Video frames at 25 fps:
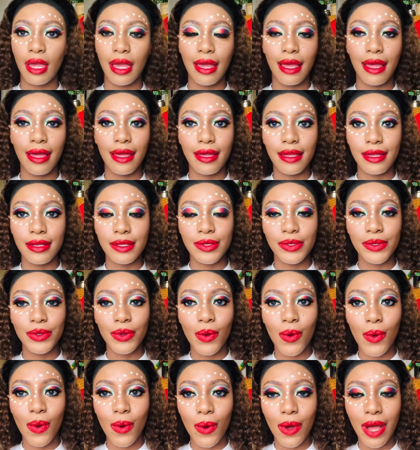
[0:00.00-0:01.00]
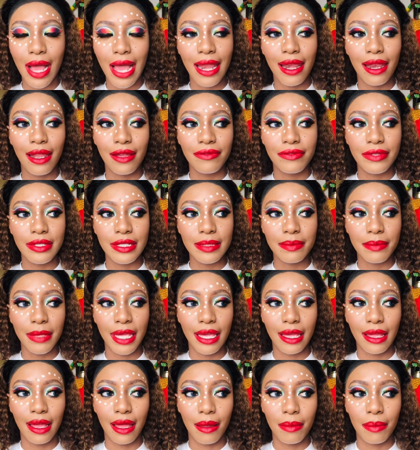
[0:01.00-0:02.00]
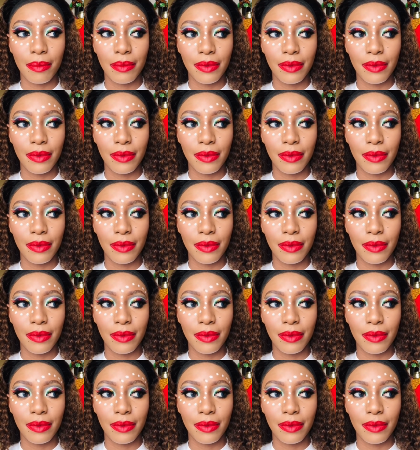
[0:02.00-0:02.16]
Guys, yo, I love this makeup.